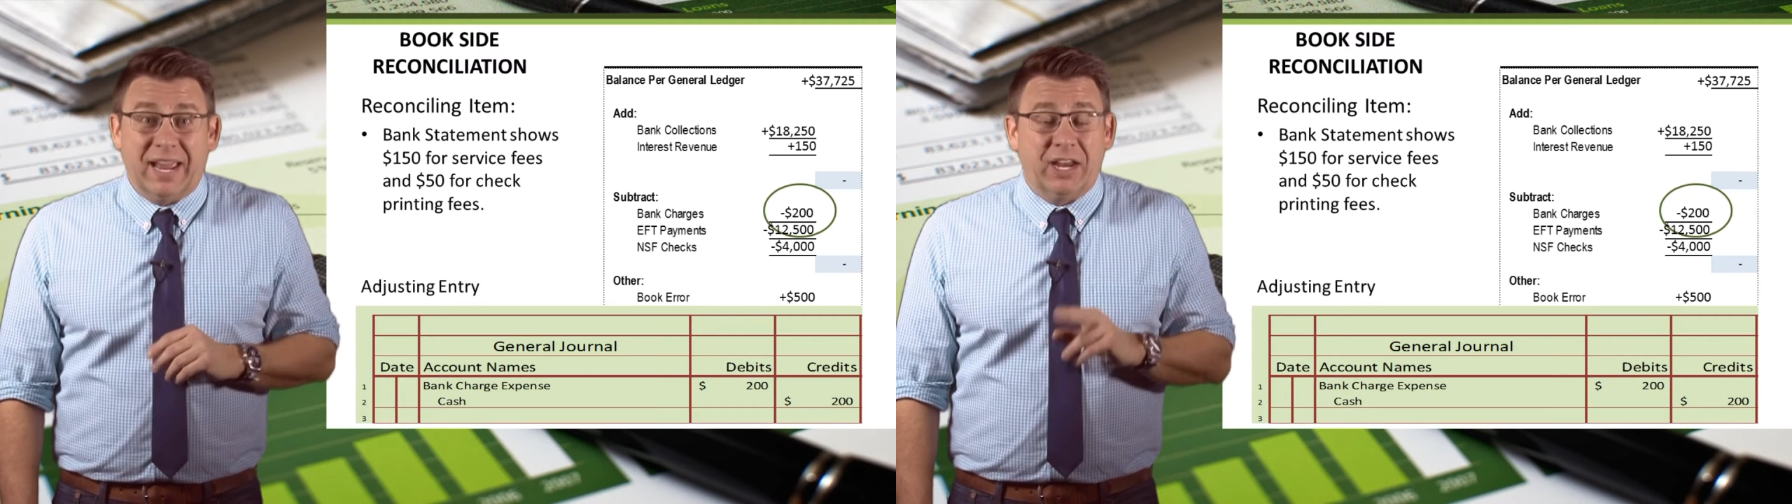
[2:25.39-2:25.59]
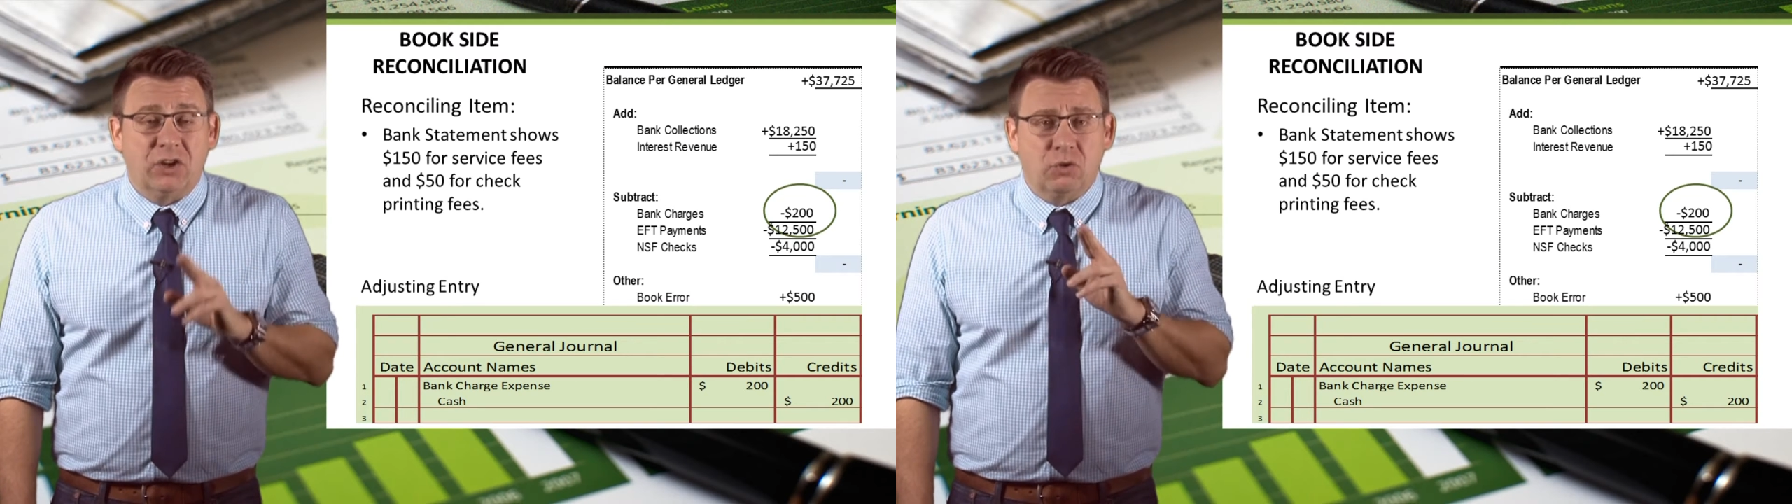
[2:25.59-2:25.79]

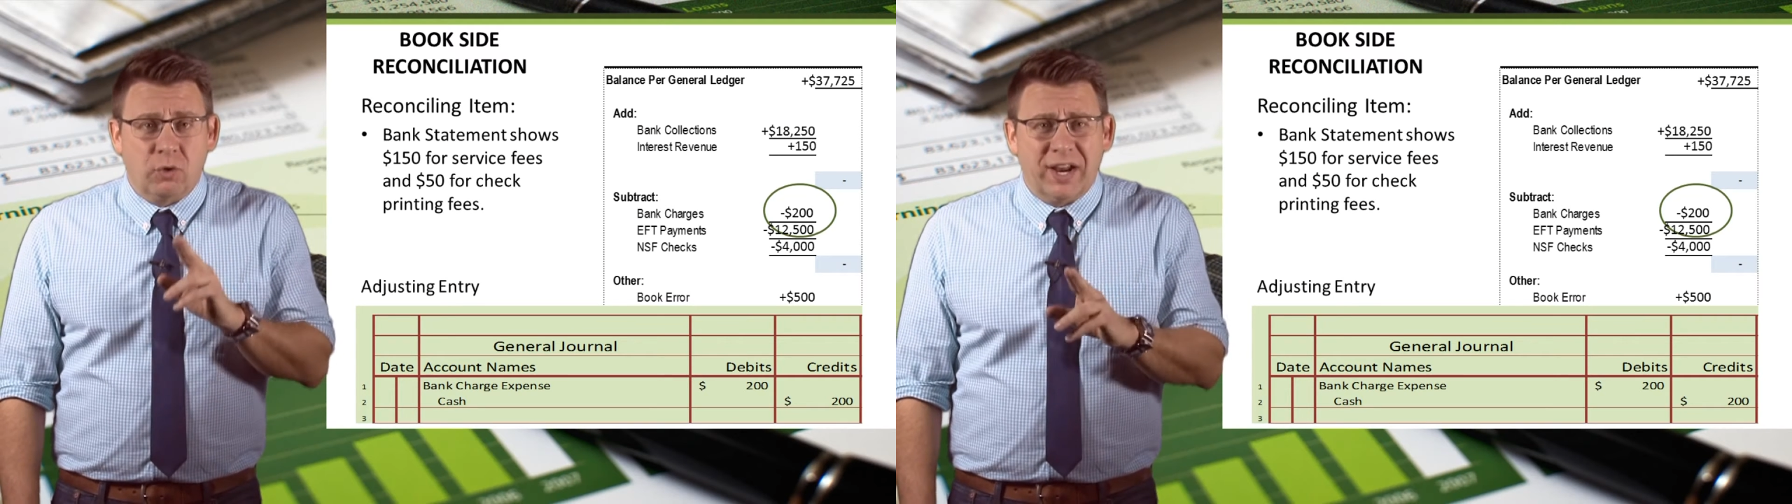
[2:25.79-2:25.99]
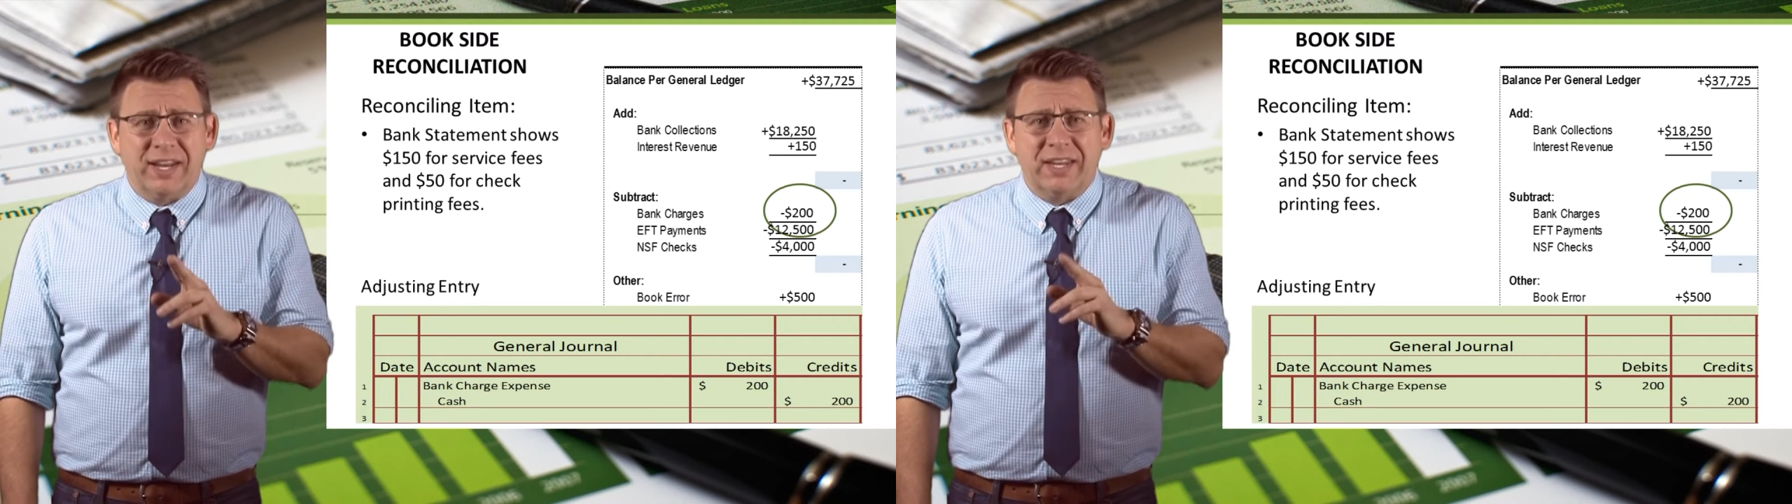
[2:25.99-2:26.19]
and
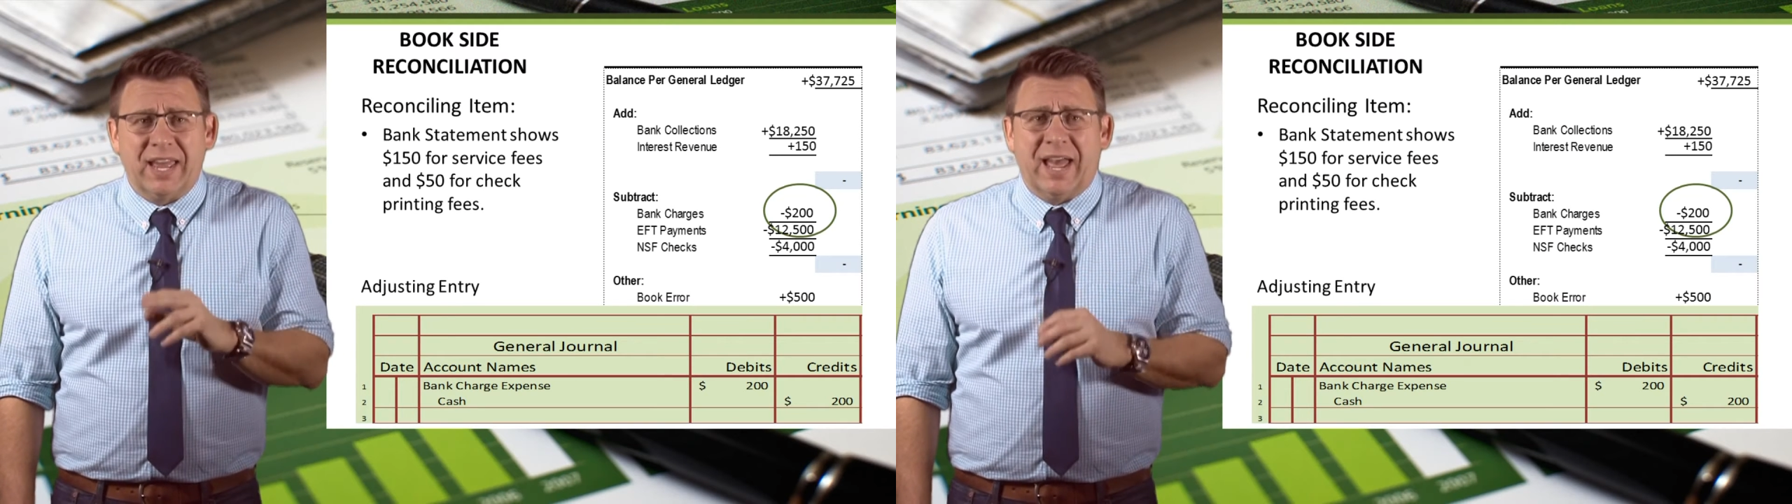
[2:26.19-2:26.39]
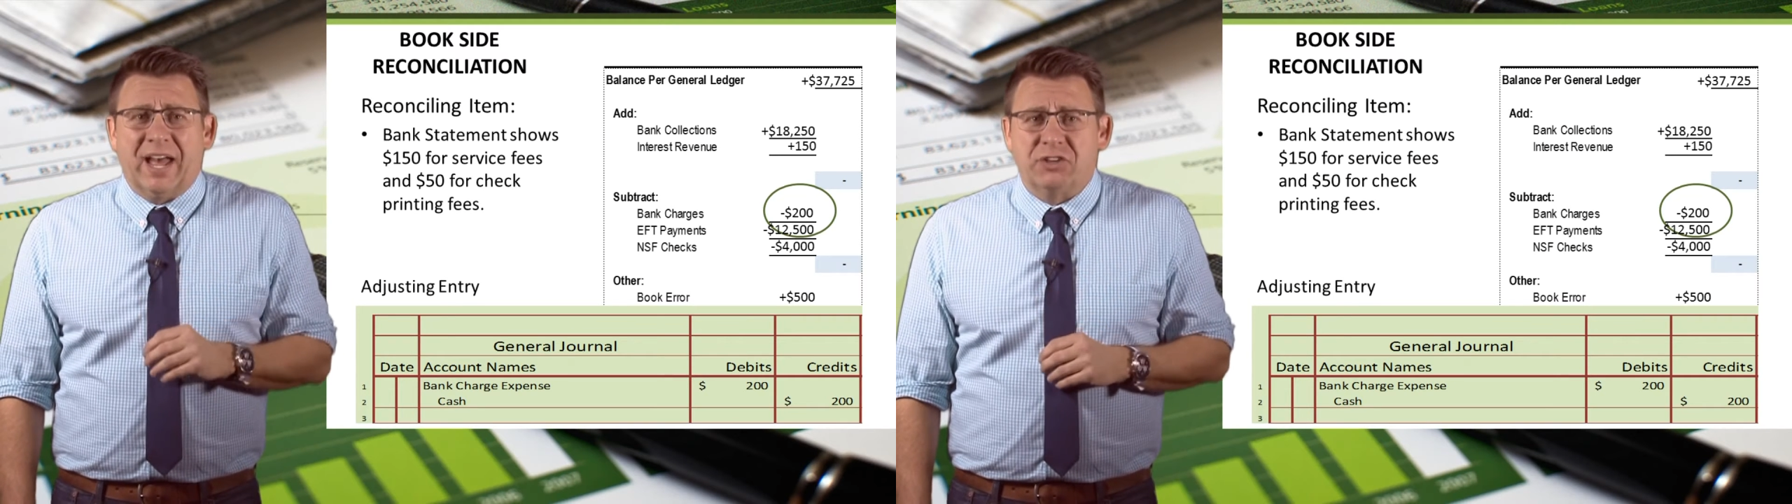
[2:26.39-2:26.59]
credit
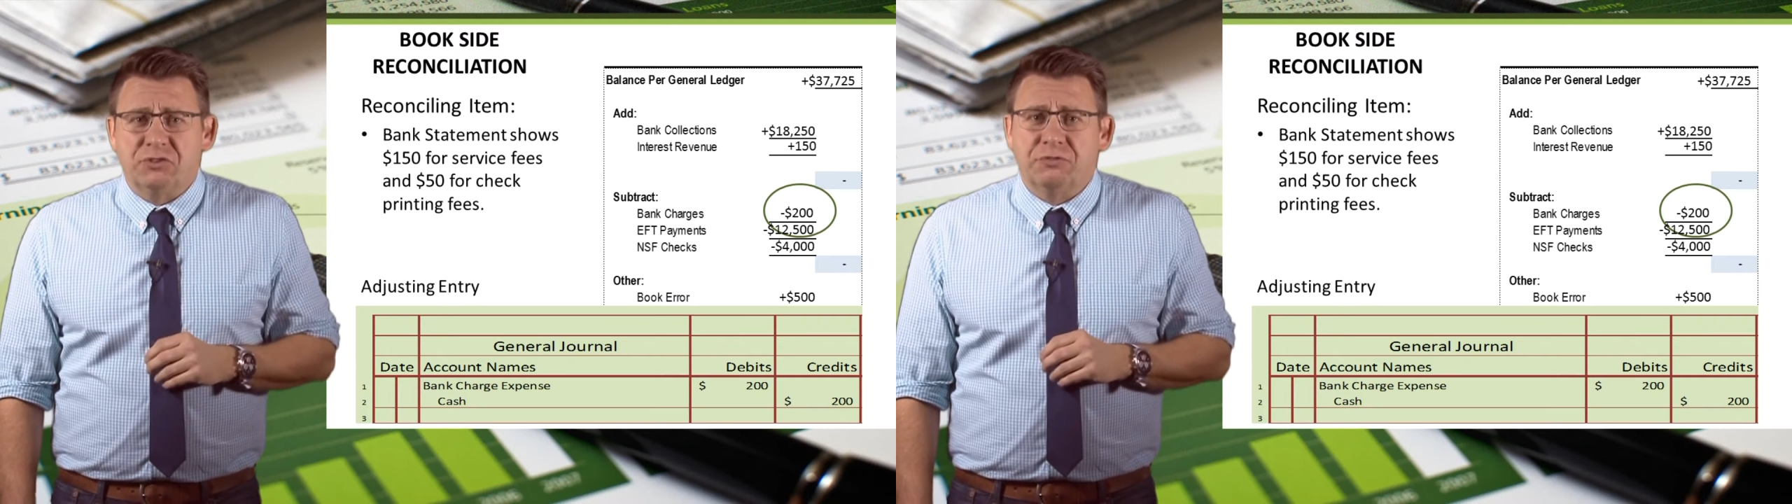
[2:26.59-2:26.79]
cash